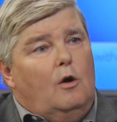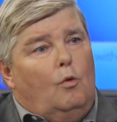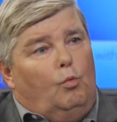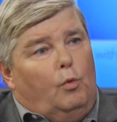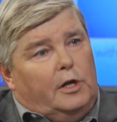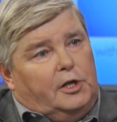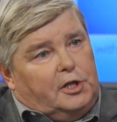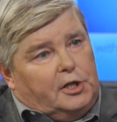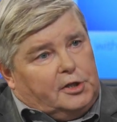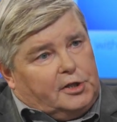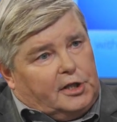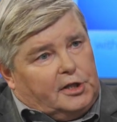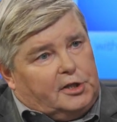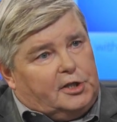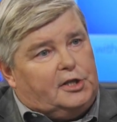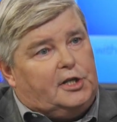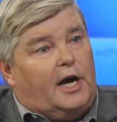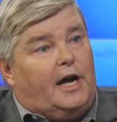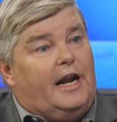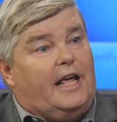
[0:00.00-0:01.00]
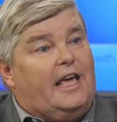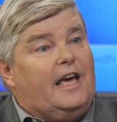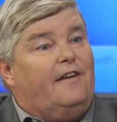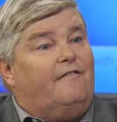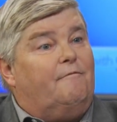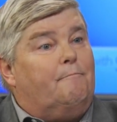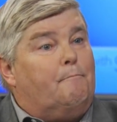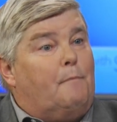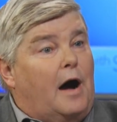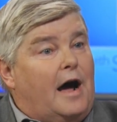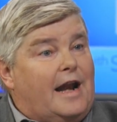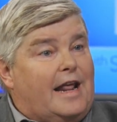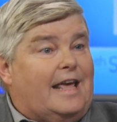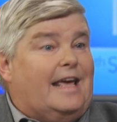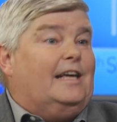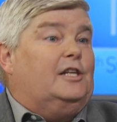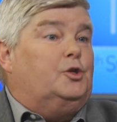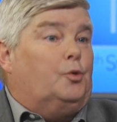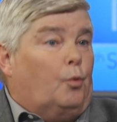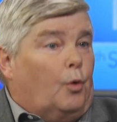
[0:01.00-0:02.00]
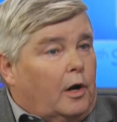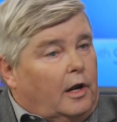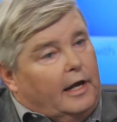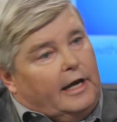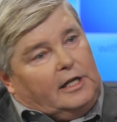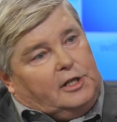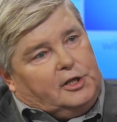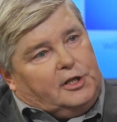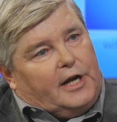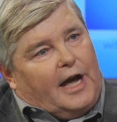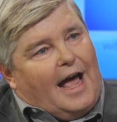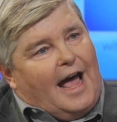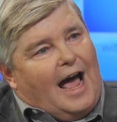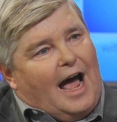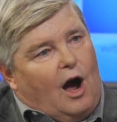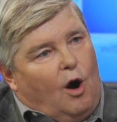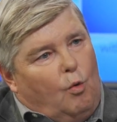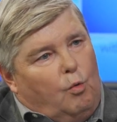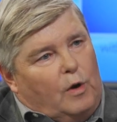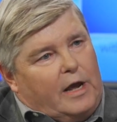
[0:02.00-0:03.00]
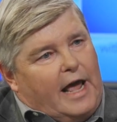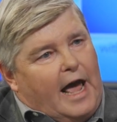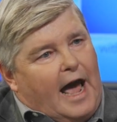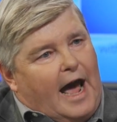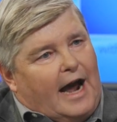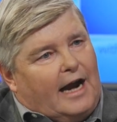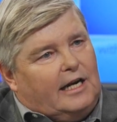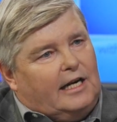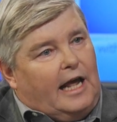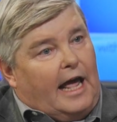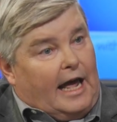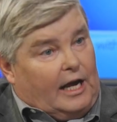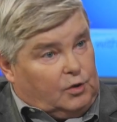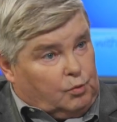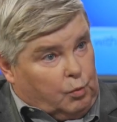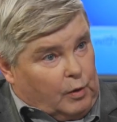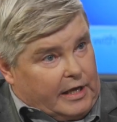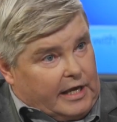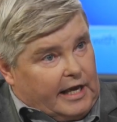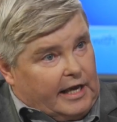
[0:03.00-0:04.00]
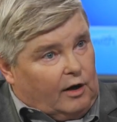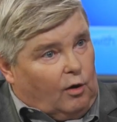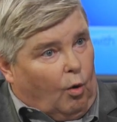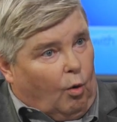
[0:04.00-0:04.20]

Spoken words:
which is the study of money as it relates to how we act as we get